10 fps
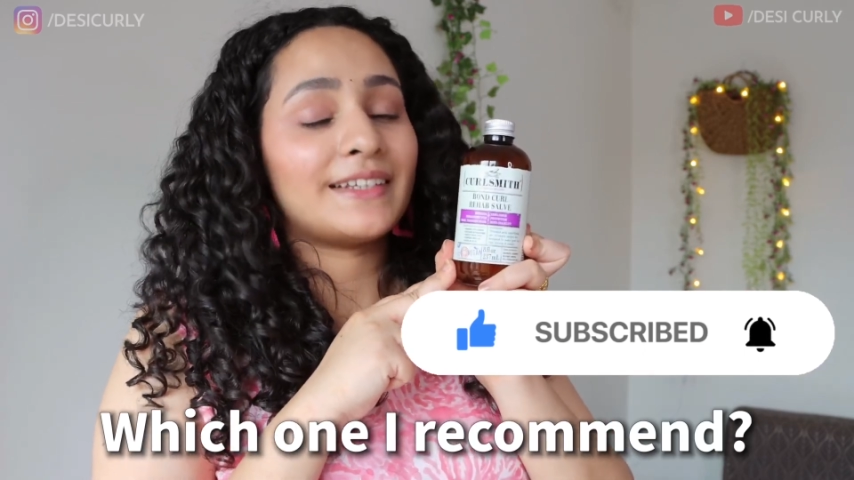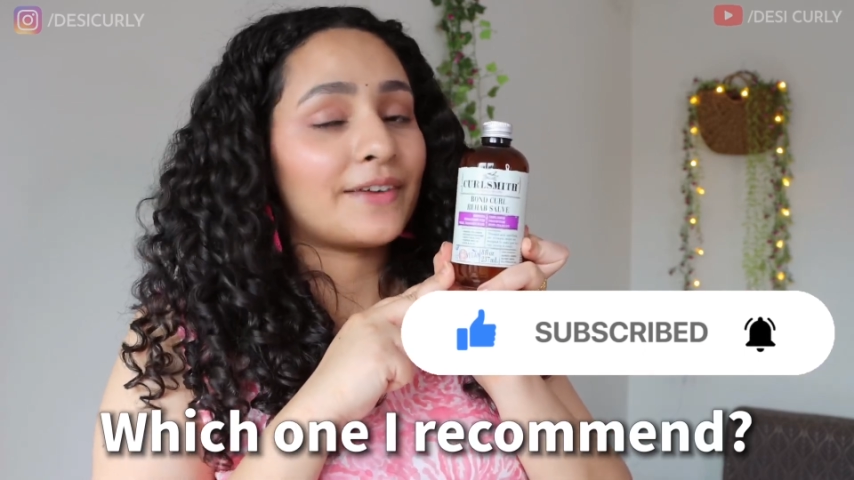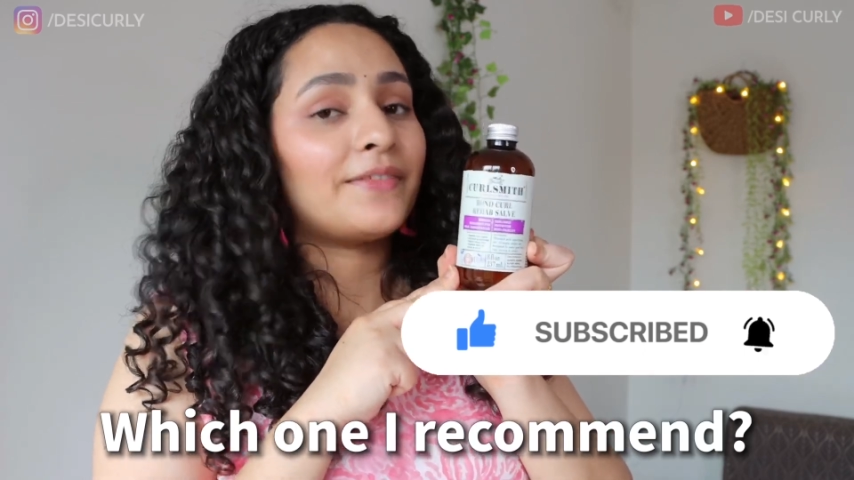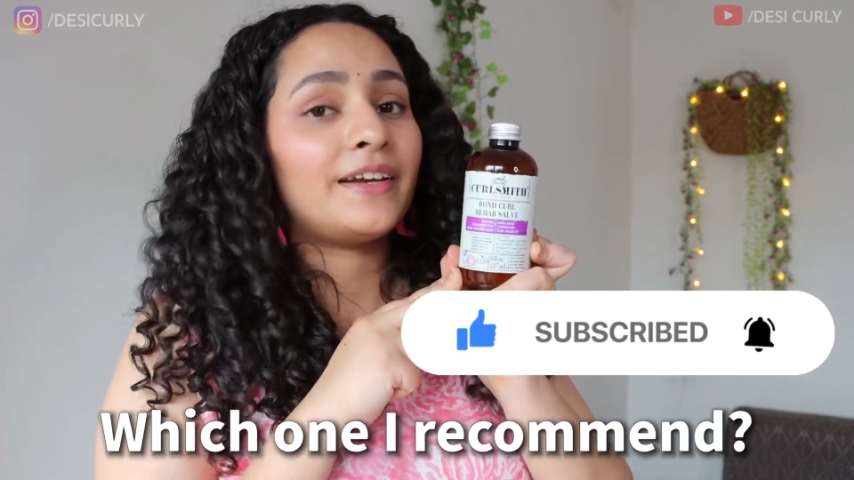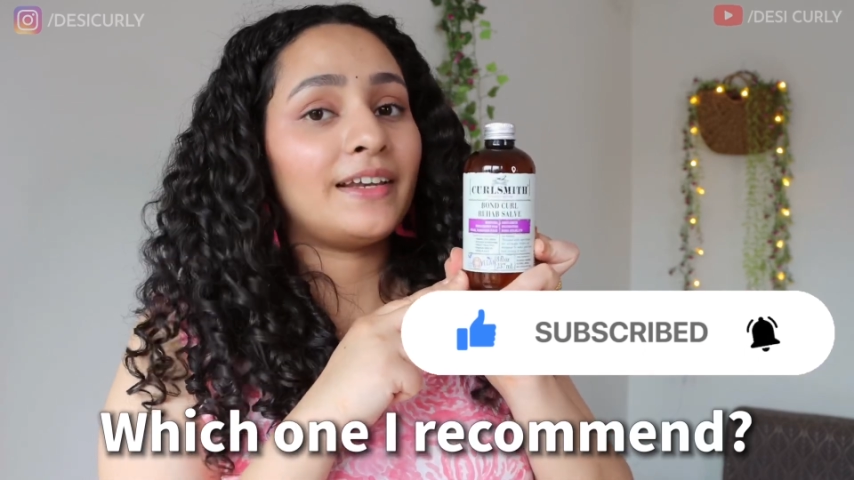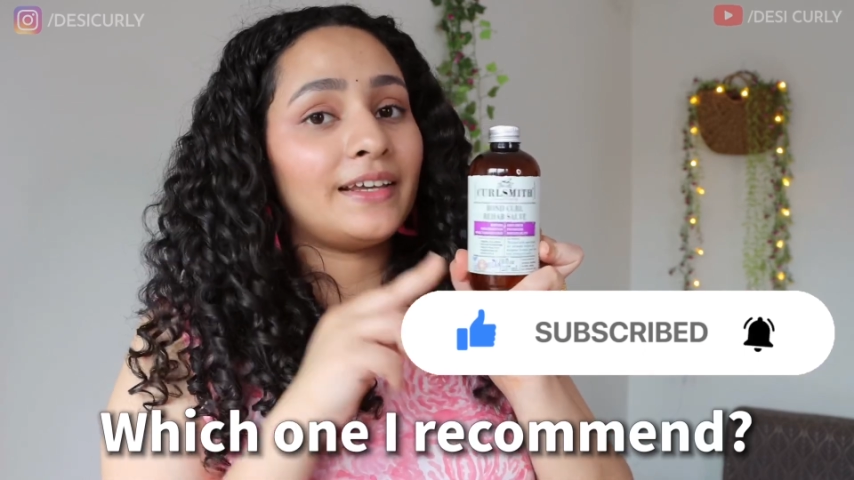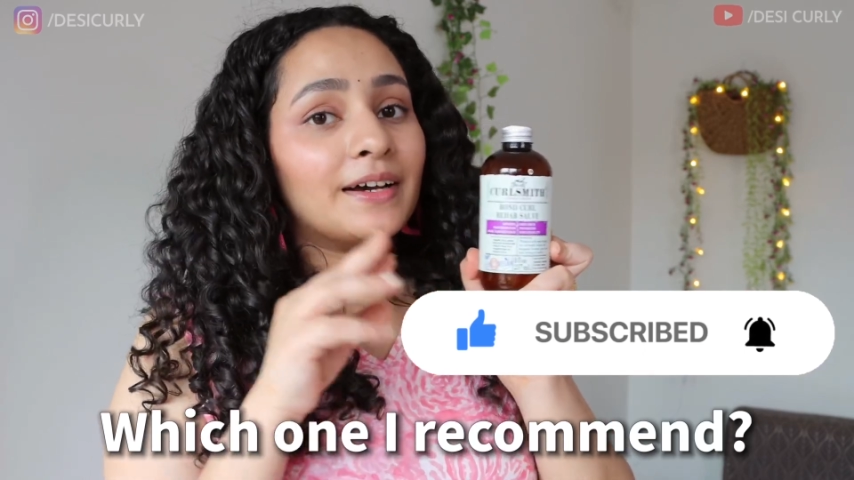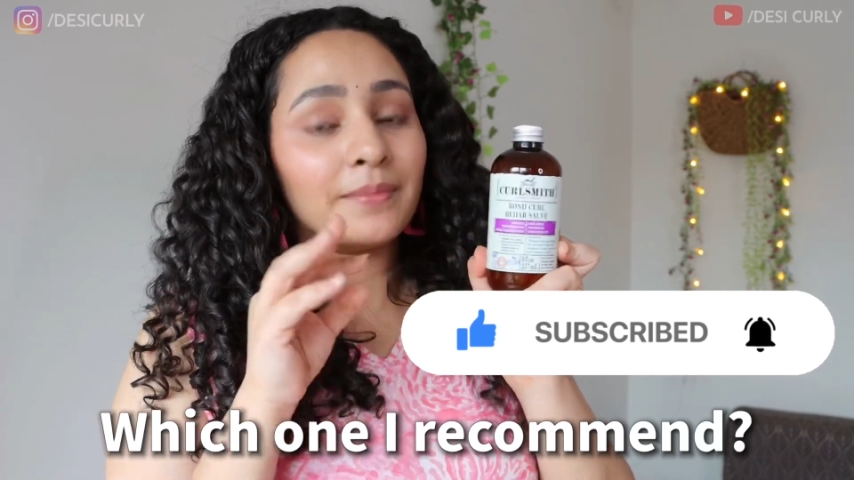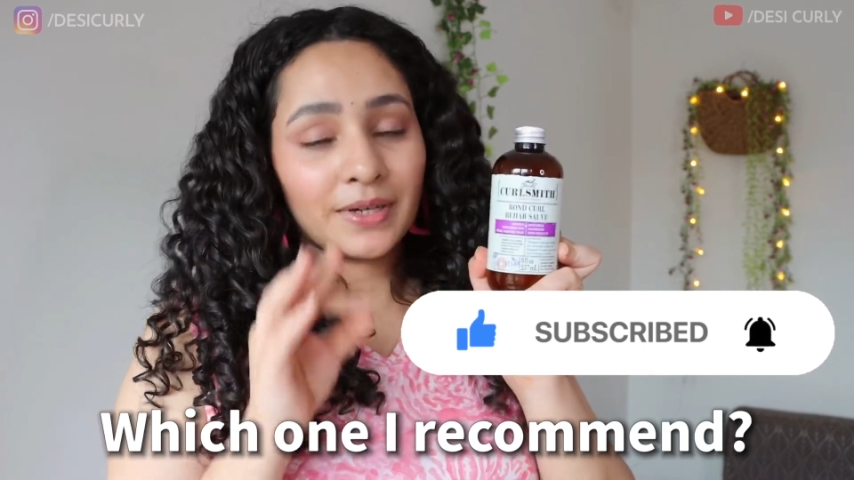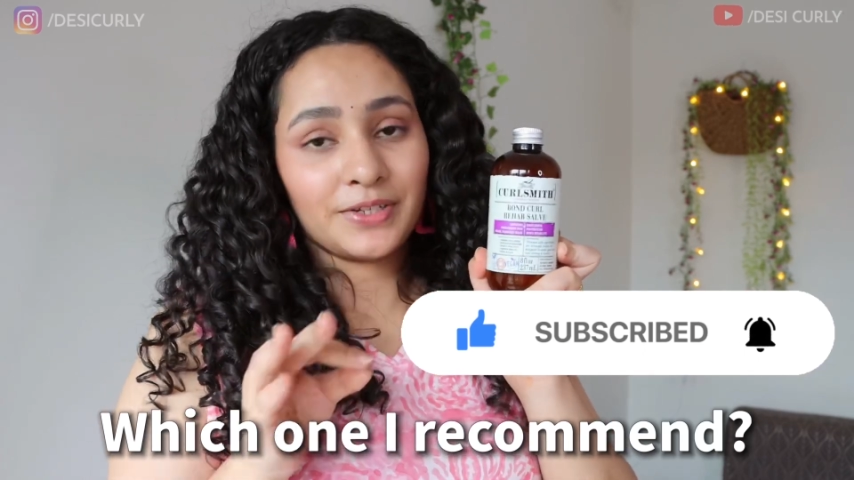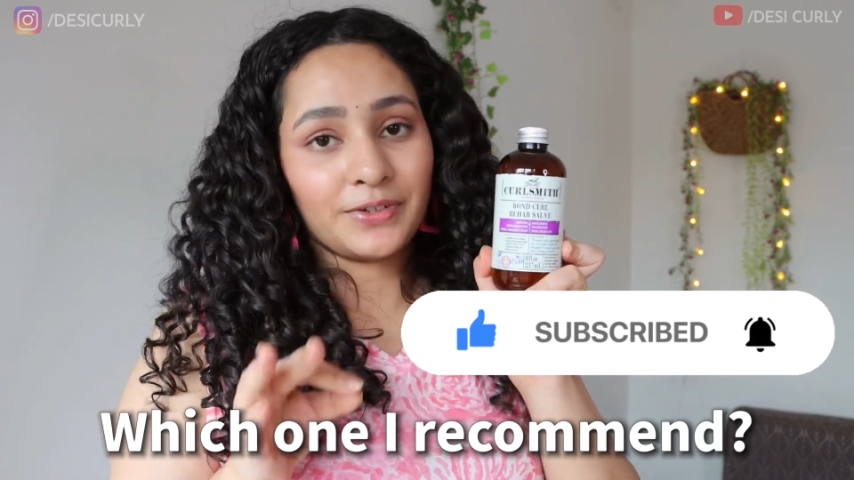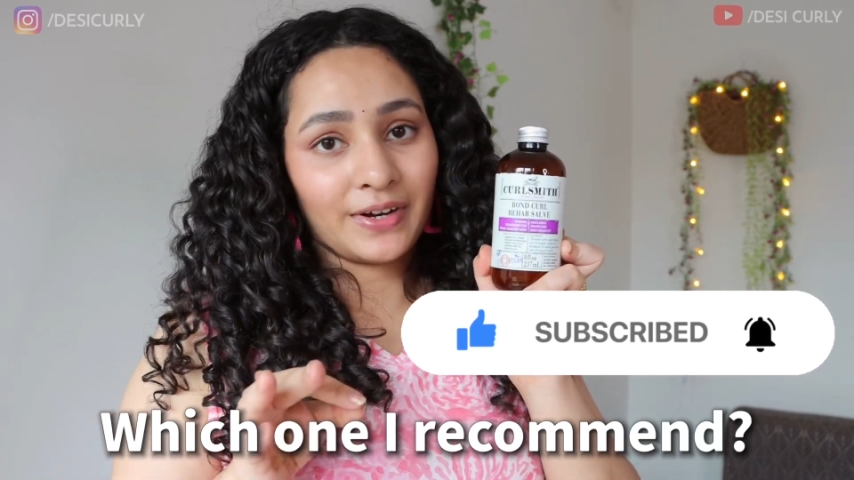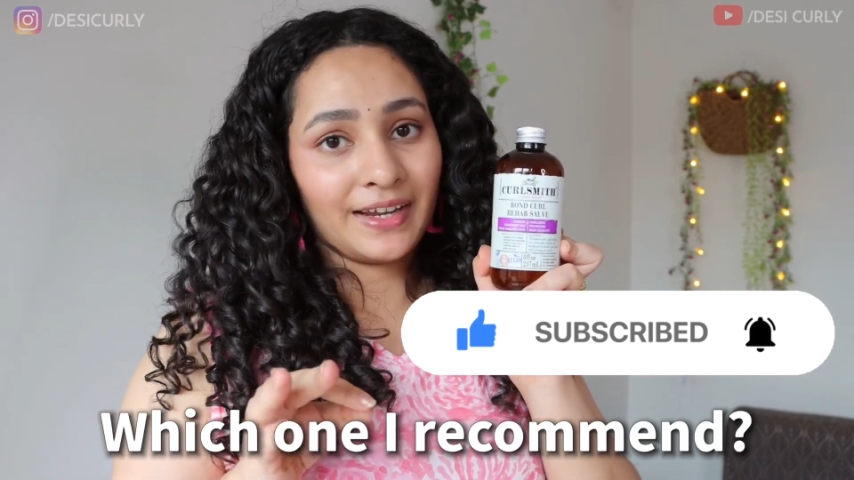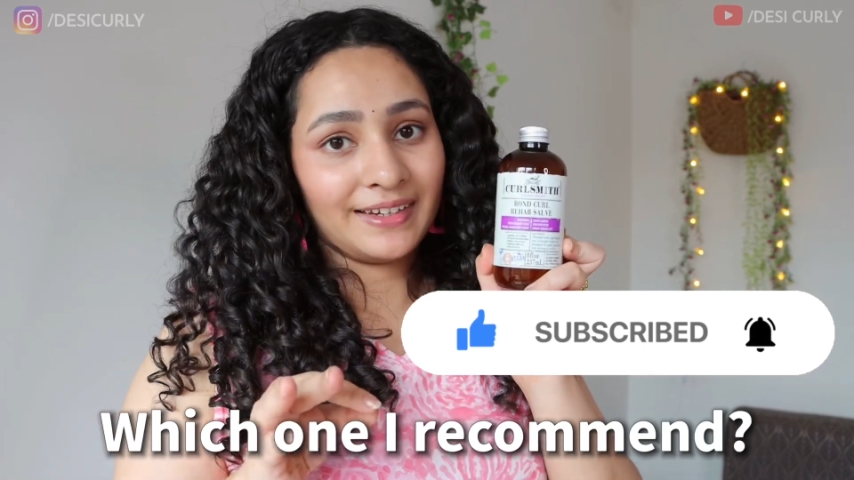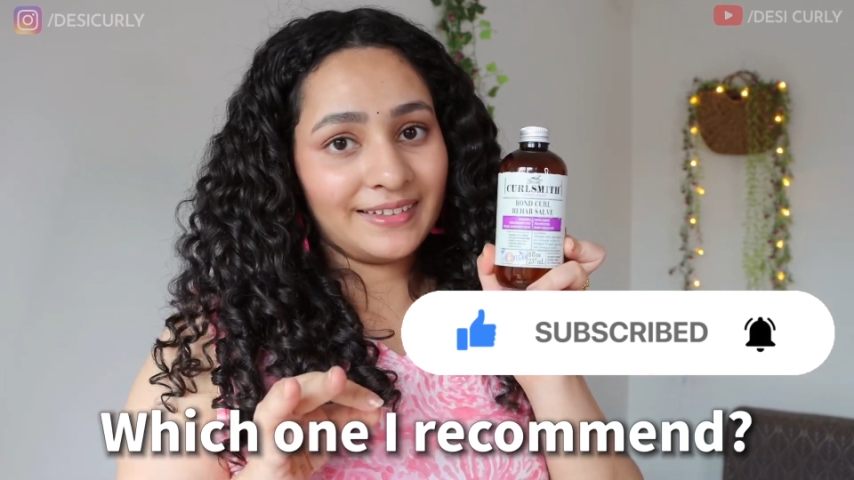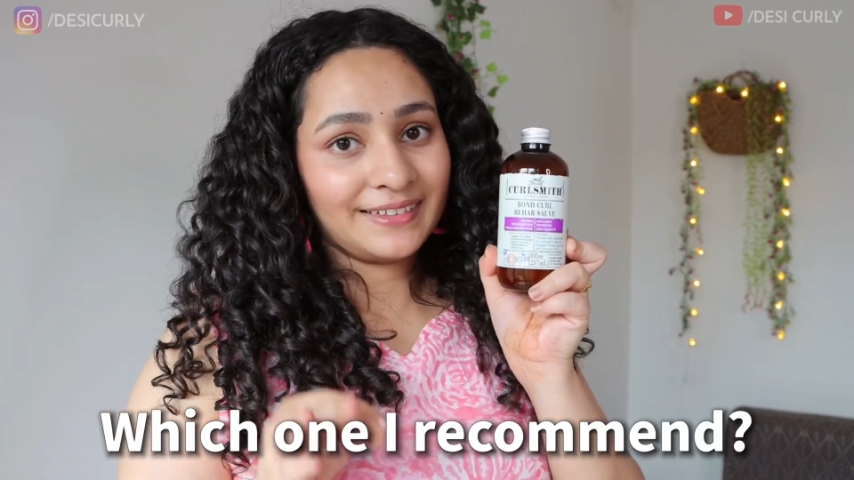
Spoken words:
definitely a must try.